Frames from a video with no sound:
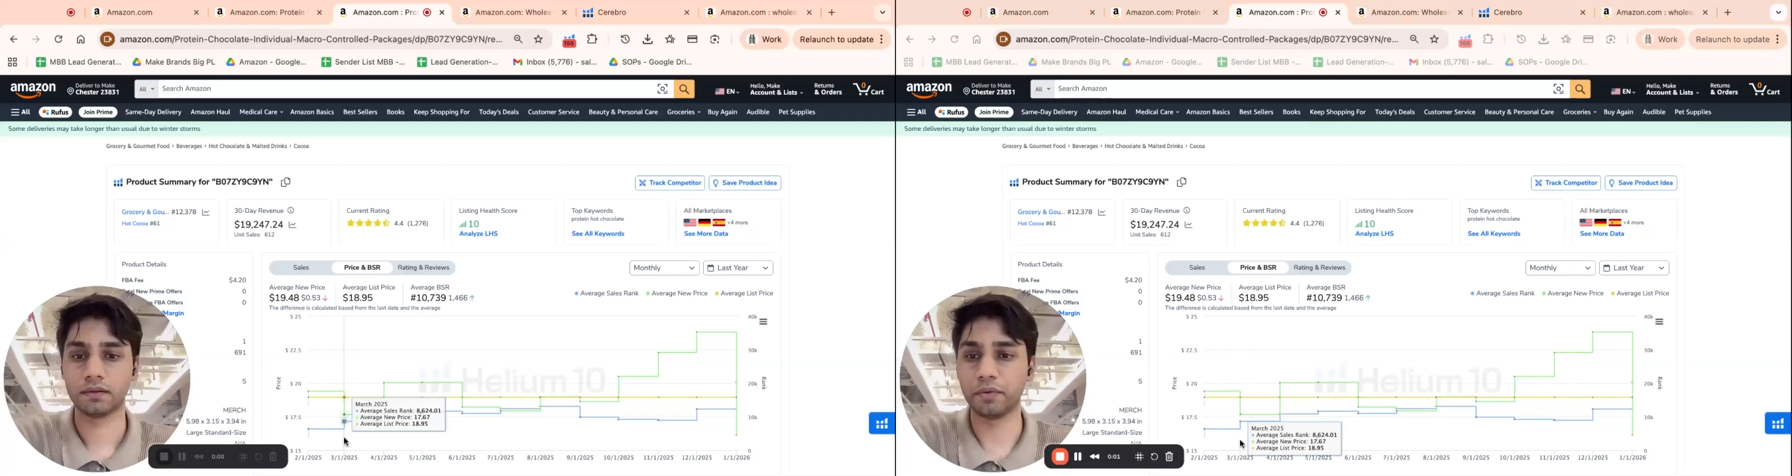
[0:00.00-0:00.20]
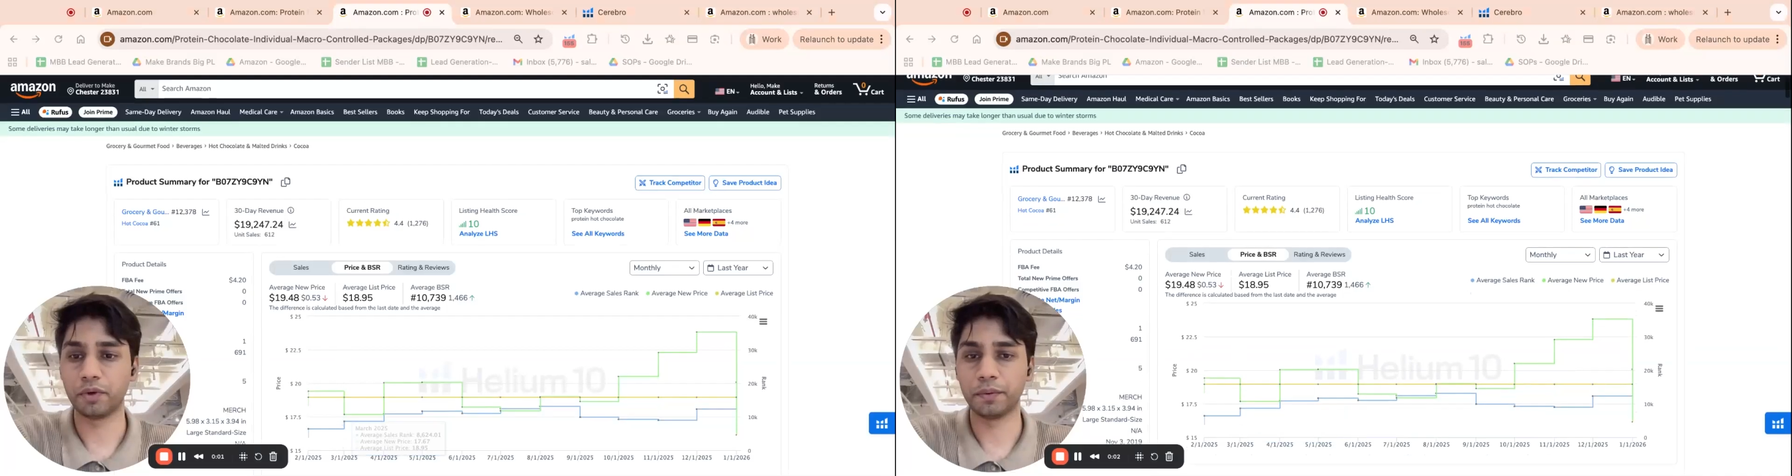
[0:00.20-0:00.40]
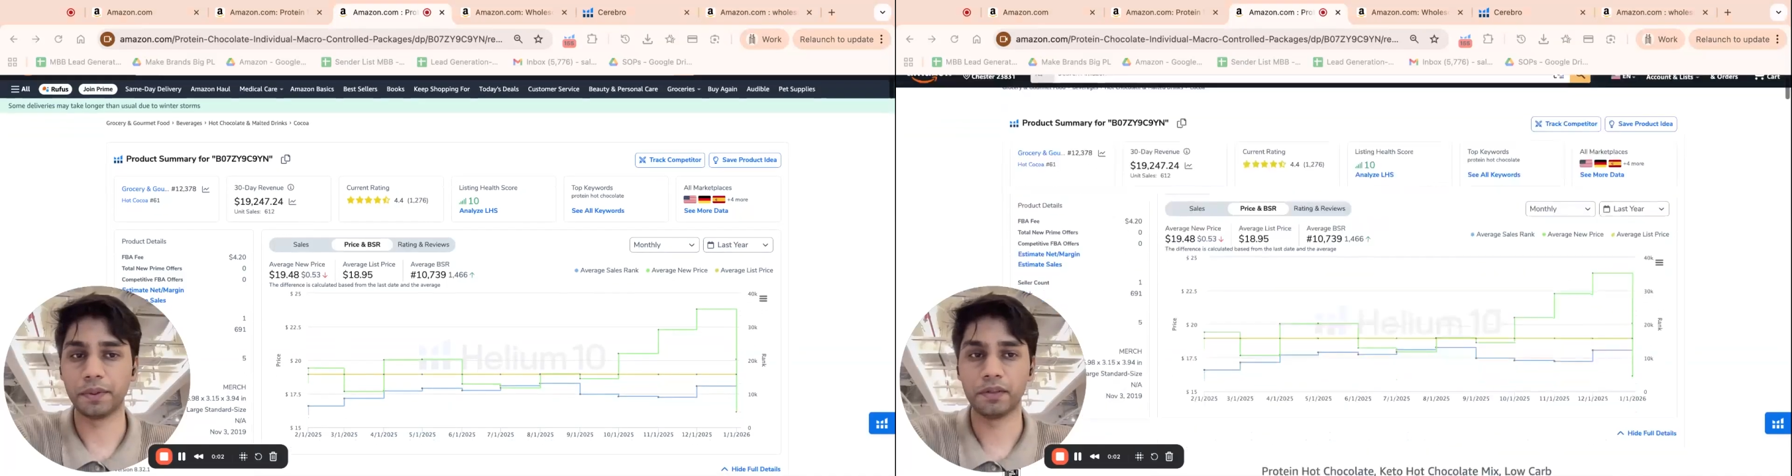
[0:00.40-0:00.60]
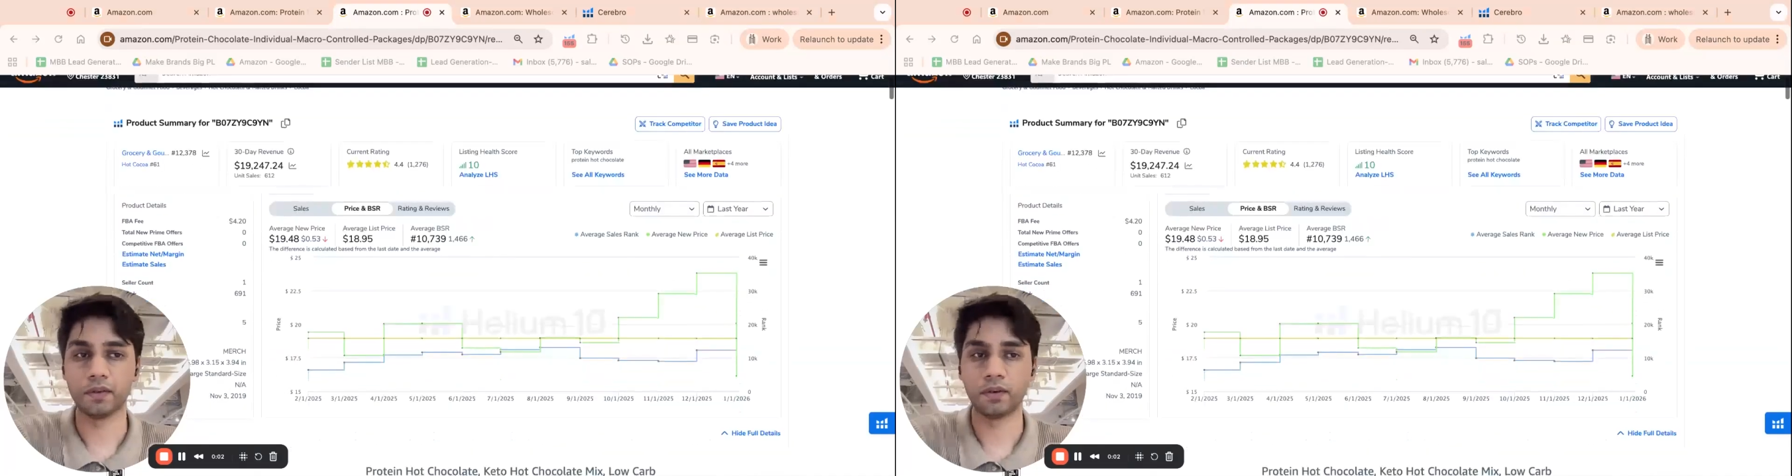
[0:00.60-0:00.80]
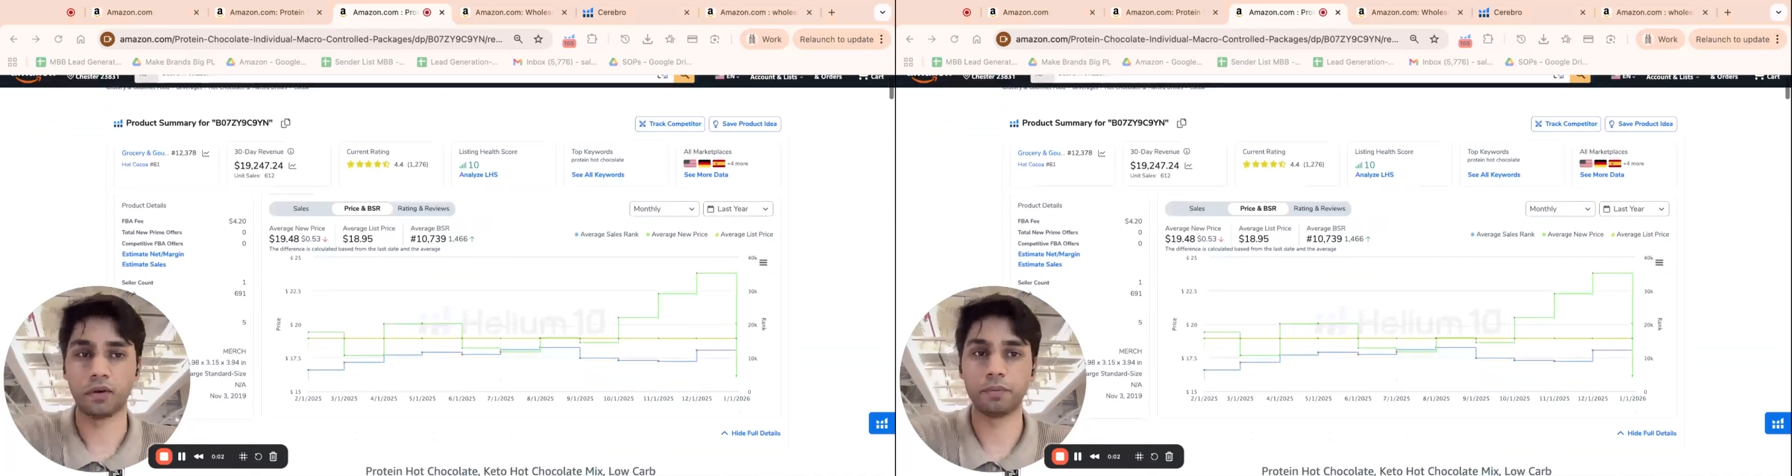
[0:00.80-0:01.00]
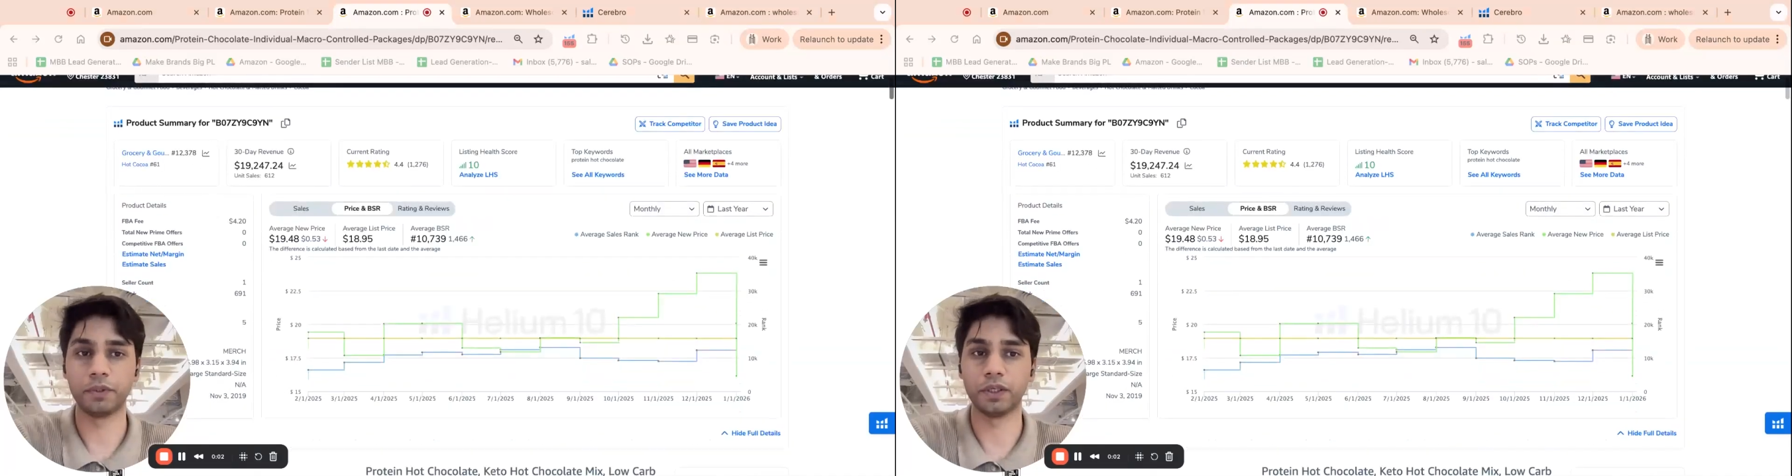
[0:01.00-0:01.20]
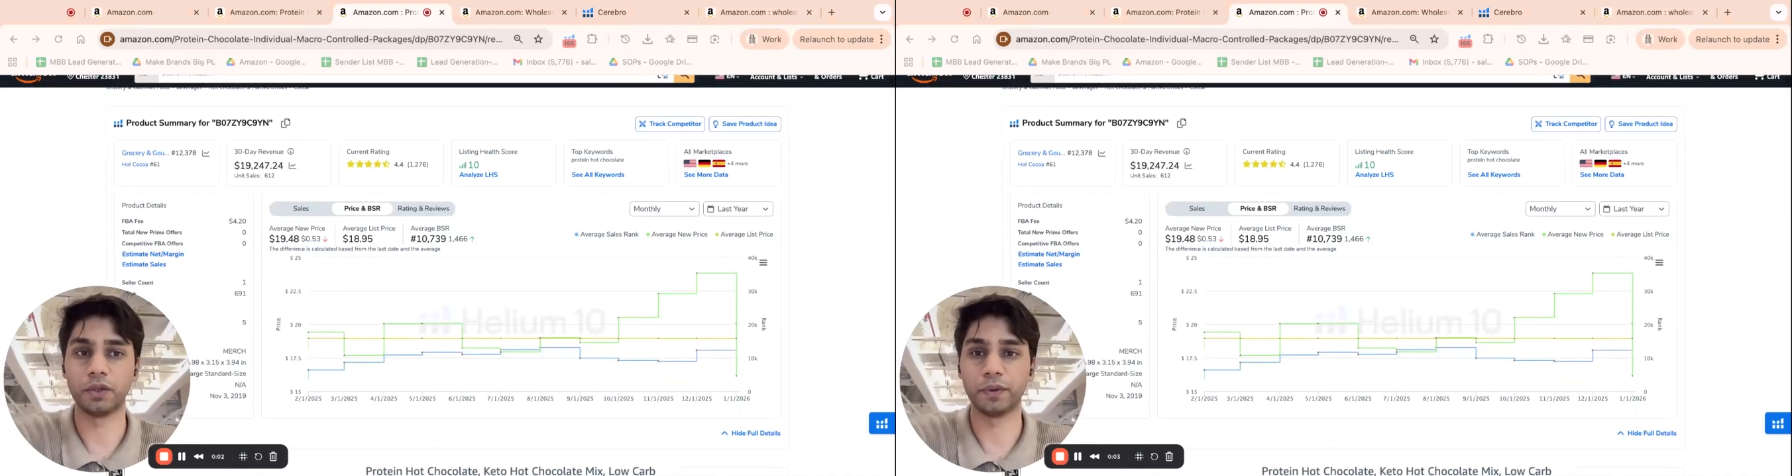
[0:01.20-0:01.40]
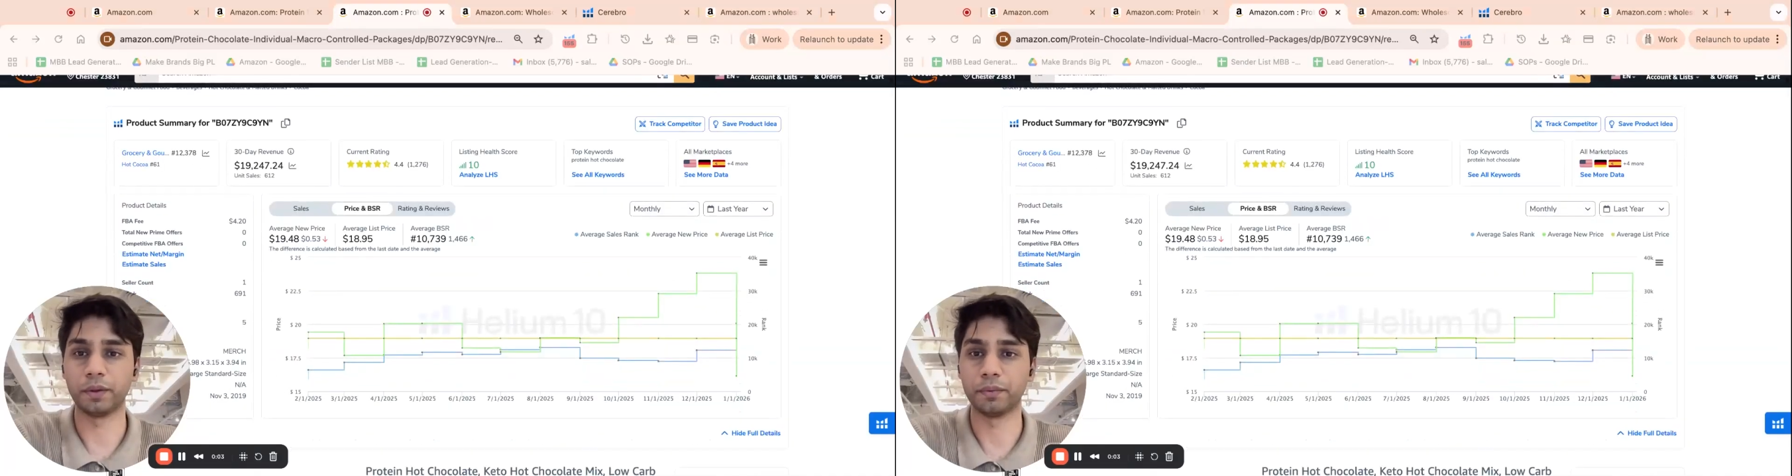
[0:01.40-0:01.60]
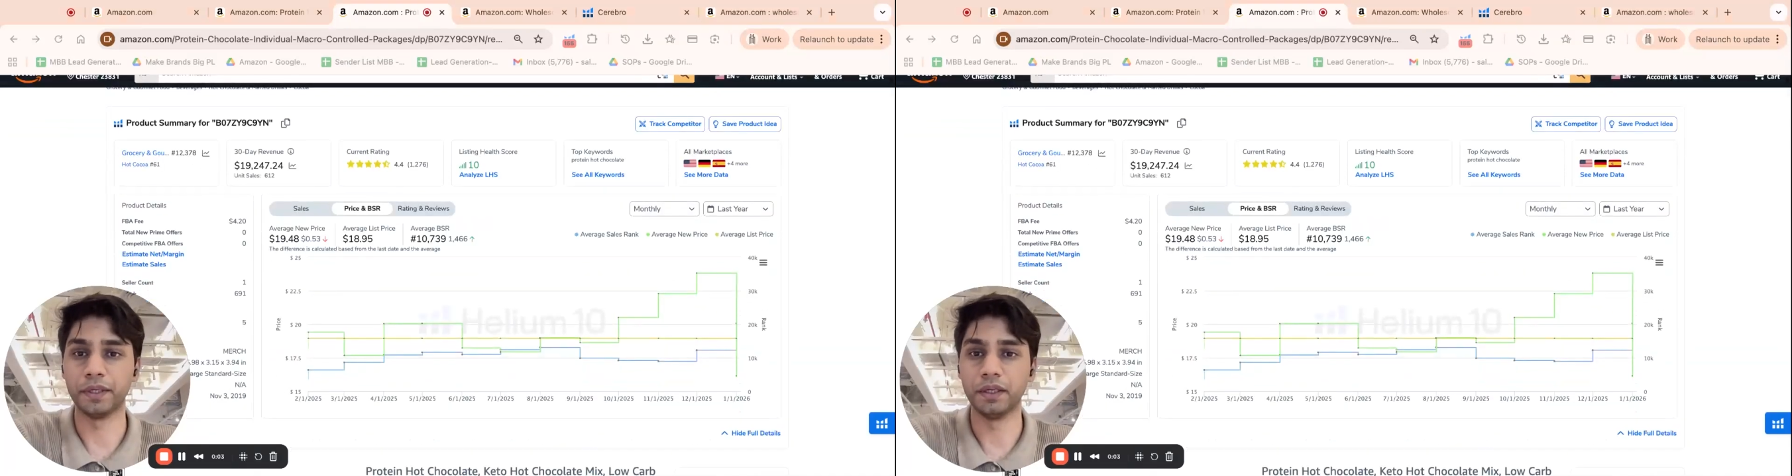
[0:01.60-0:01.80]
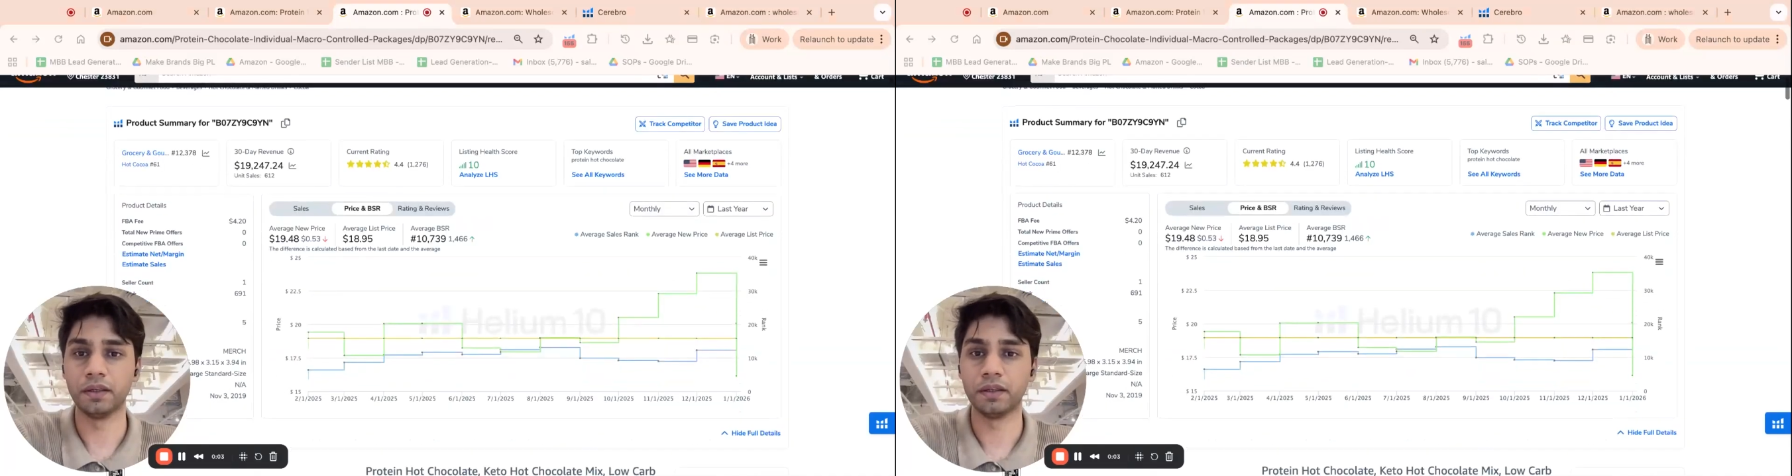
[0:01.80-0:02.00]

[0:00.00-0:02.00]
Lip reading: Hi everyone, hope you're doing well.